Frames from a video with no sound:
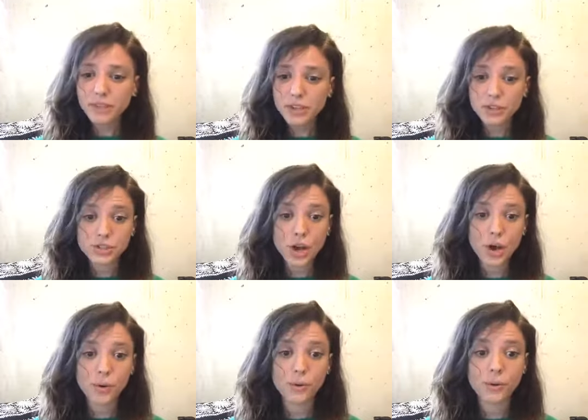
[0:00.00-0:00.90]

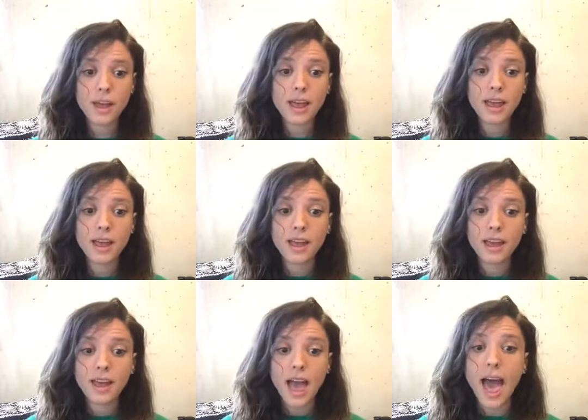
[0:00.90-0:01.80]
So,
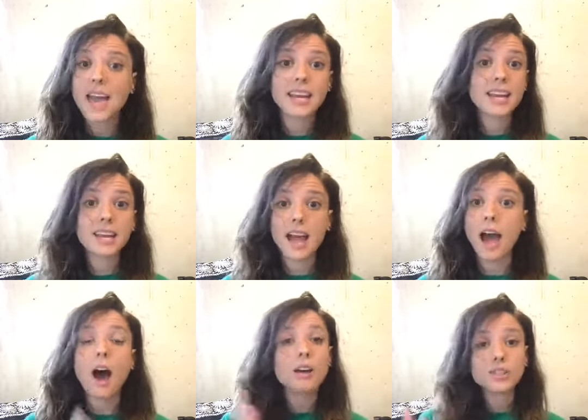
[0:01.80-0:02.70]
any
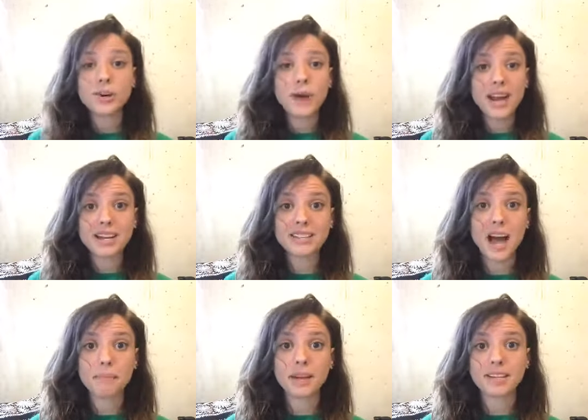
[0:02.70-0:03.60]
also any
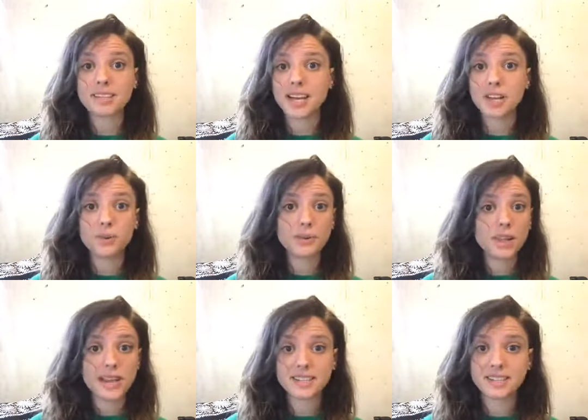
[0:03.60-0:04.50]
topics that you would
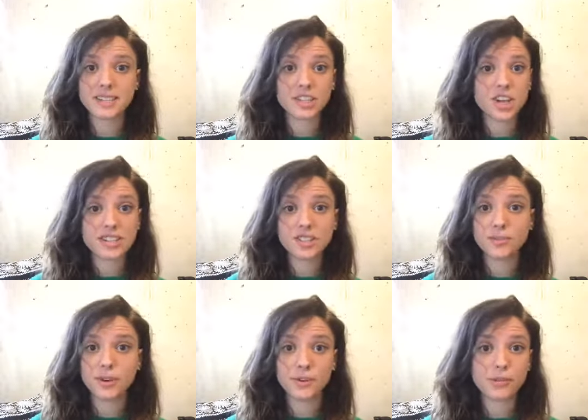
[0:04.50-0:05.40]
like to suggest
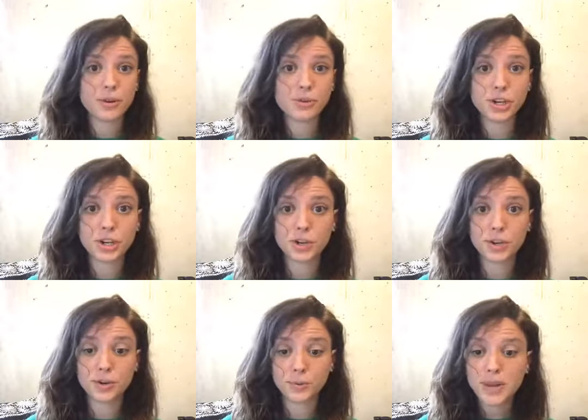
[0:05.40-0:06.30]
for
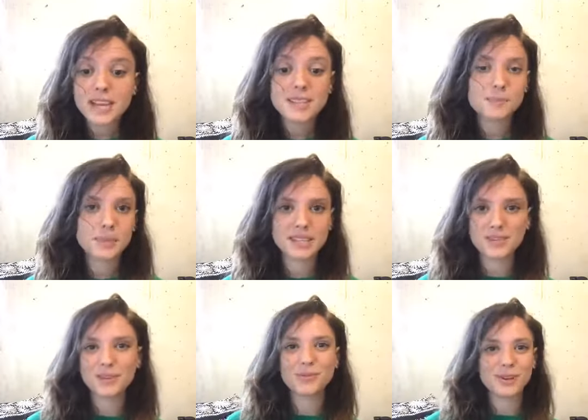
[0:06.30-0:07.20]
future weeks, please
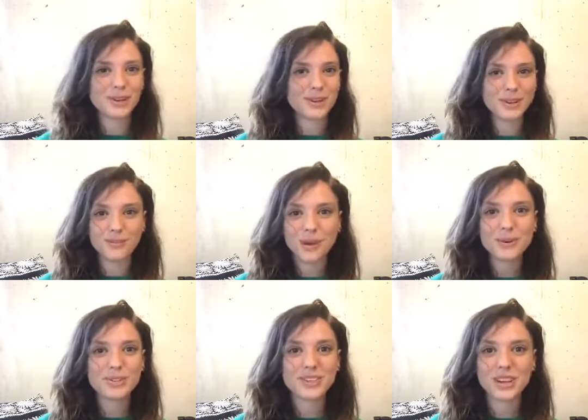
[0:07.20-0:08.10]
feel free to leave
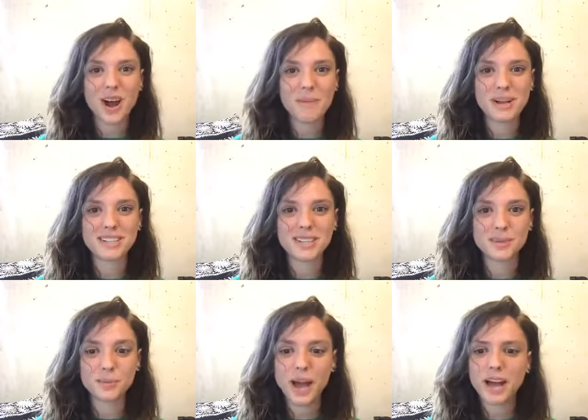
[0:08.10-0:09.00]
those in the comments
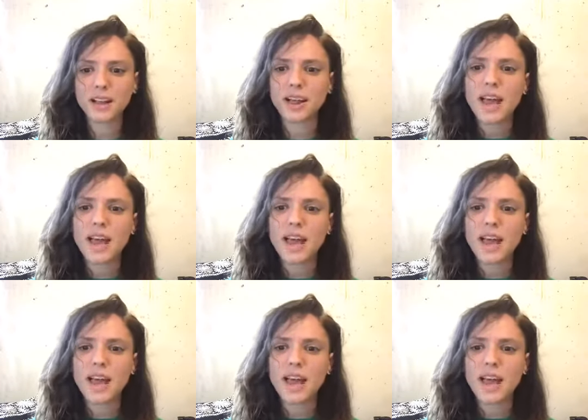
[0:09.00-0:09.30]
as well.